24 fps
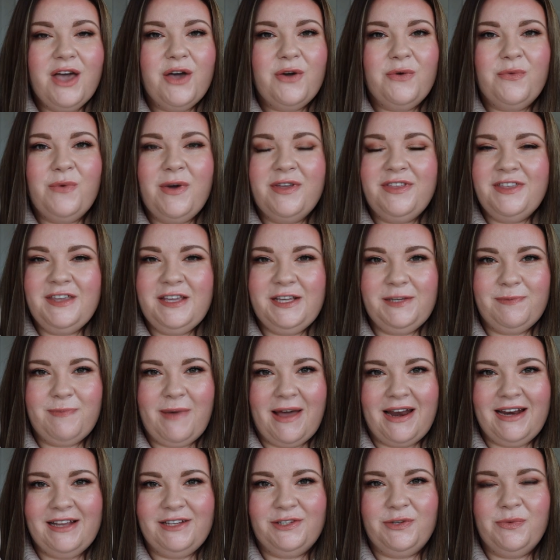Whether these
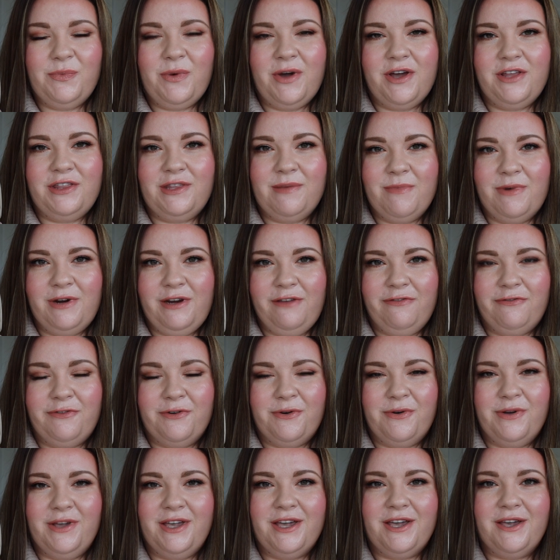palettes are worth the money
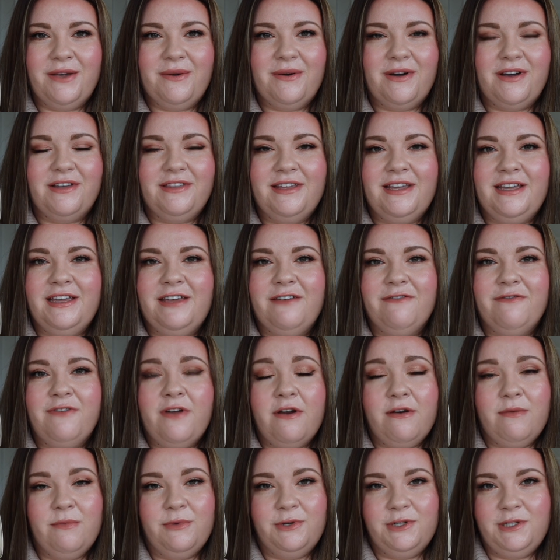for you, I think it
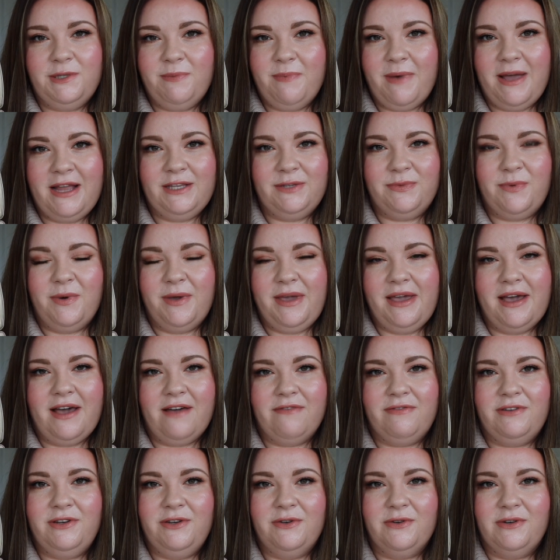very much depends what you
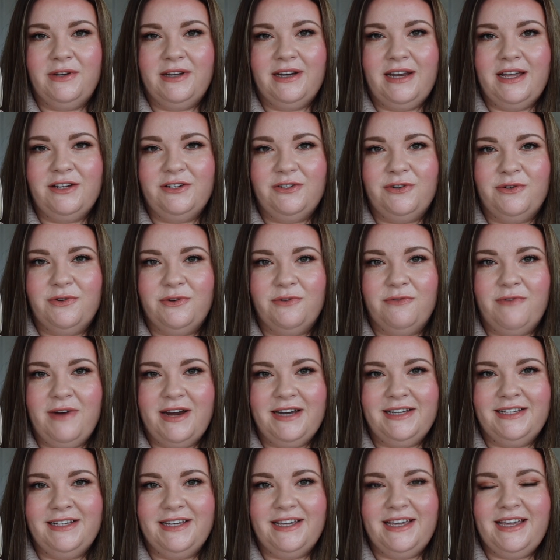have in your collection
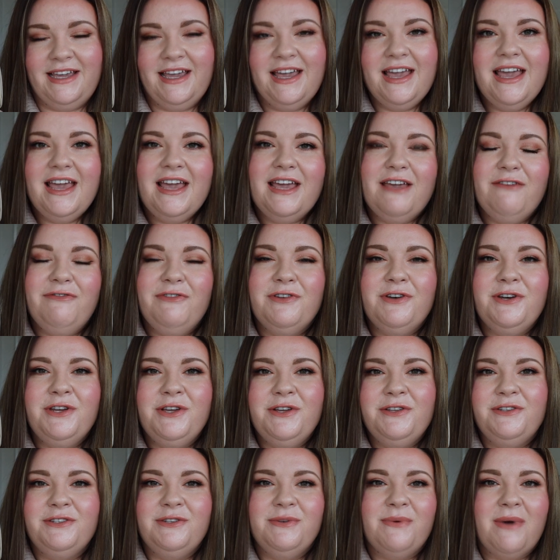already. If you're
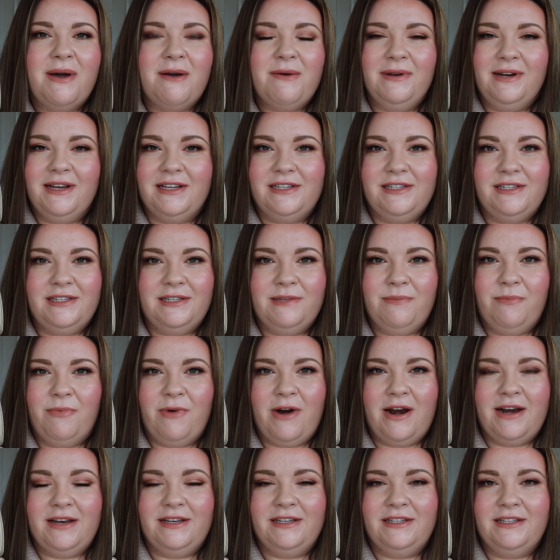new to Hourglass as a
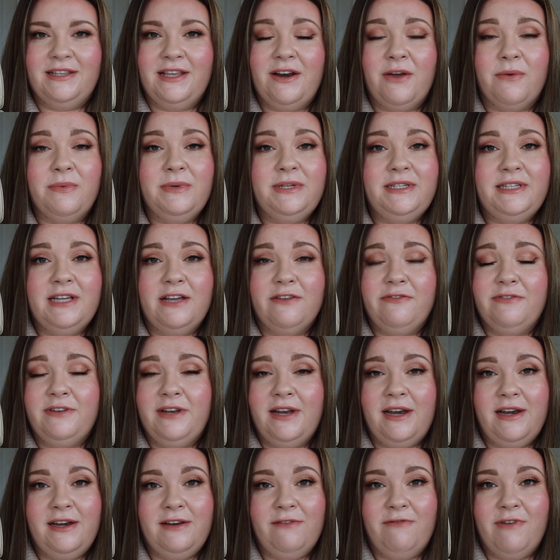brand, then I would
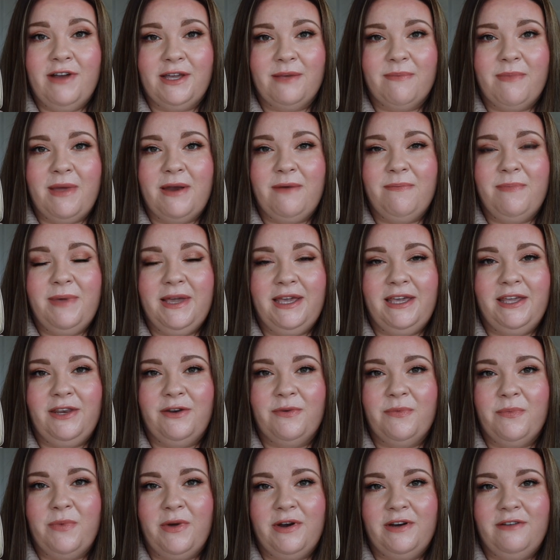definitely recommend picking
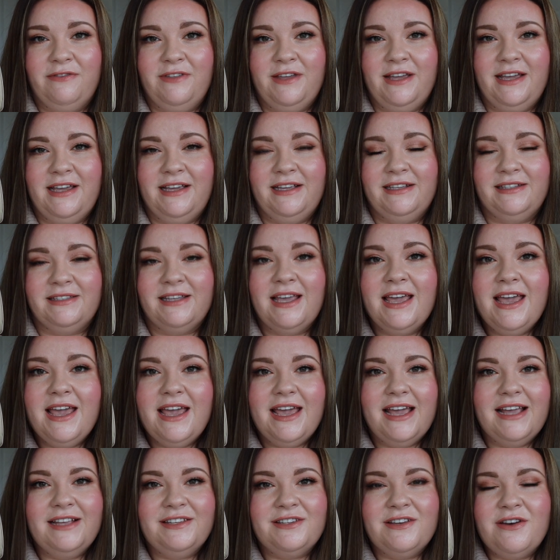up one of these.
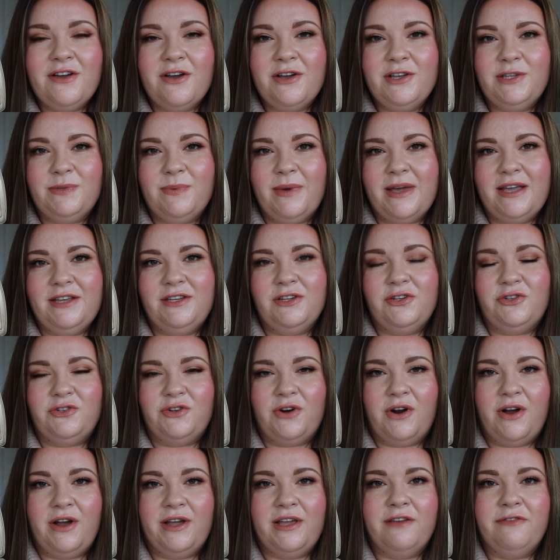It's a nice way to
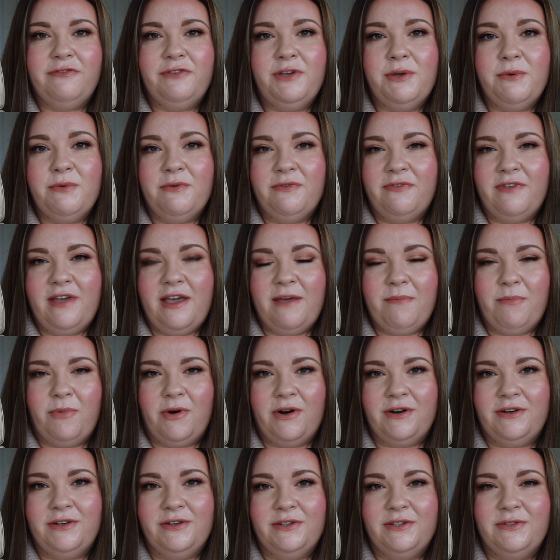try a few of their
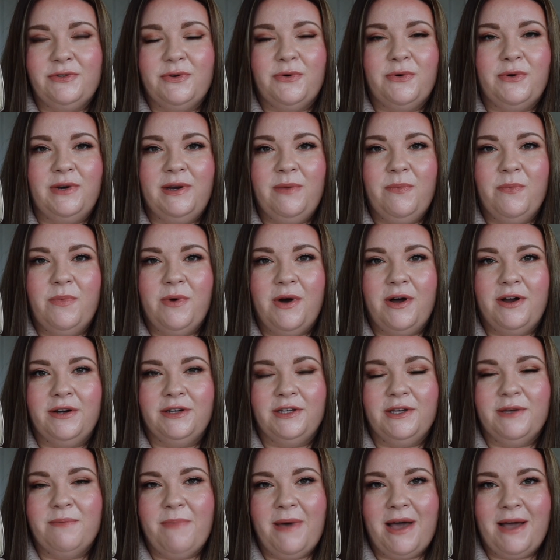products all in one
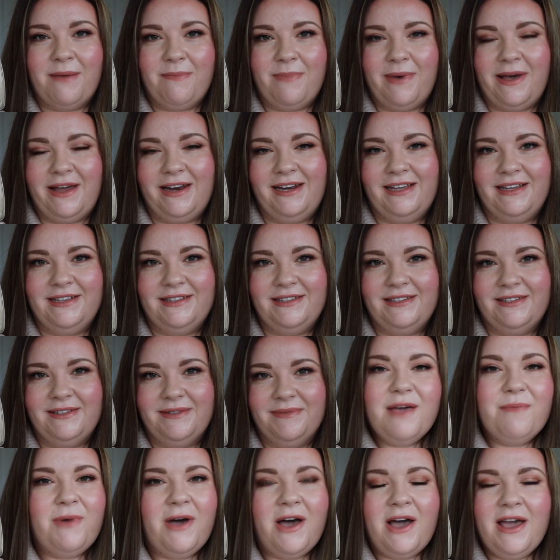compact palette.
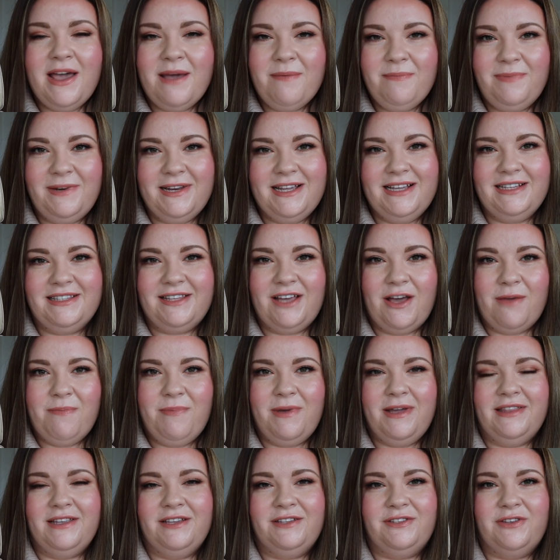But I am pleased that I
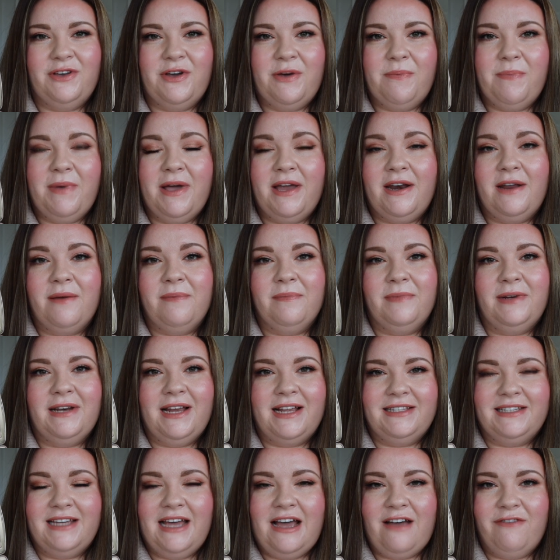picked this up and I'm
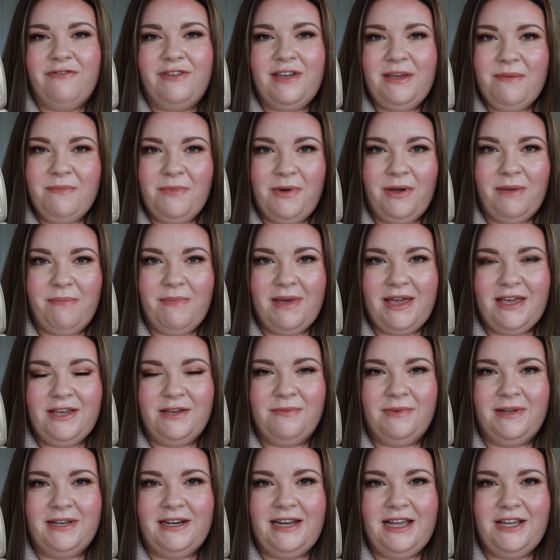glad to have it in my
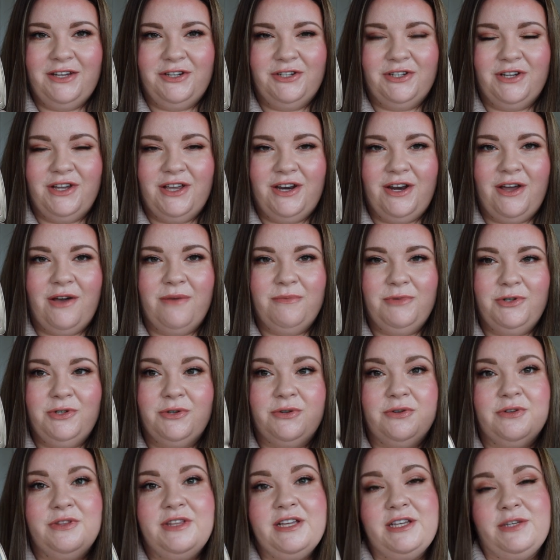makeup collection. I'm
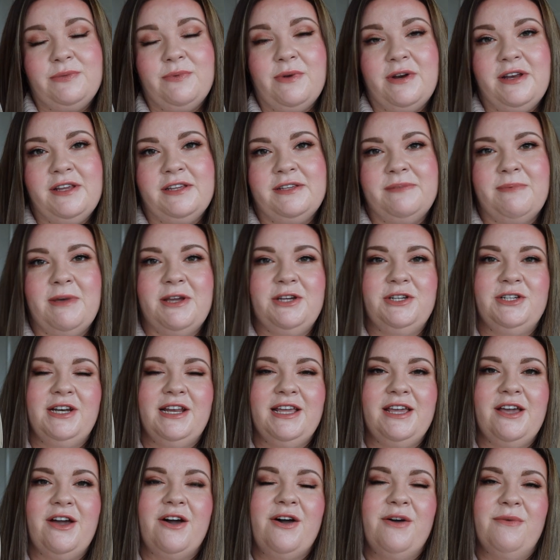sure this one
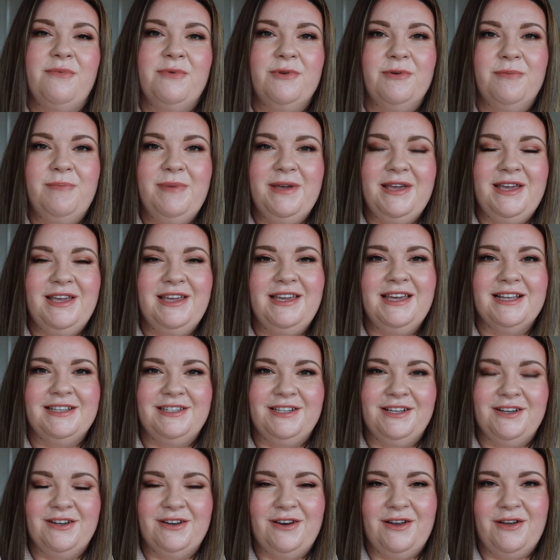especially I will be
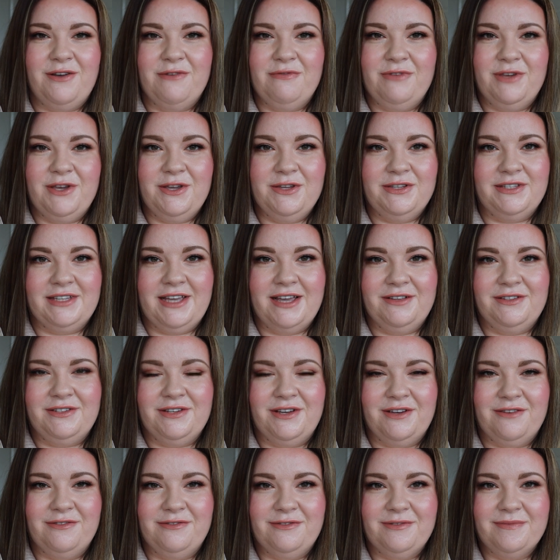getting a lot of use out
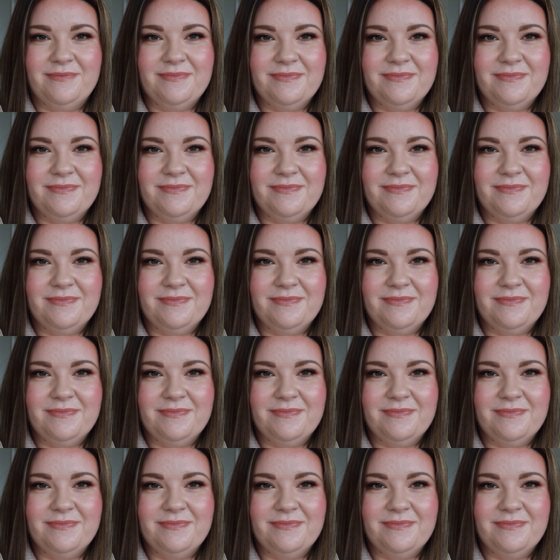of.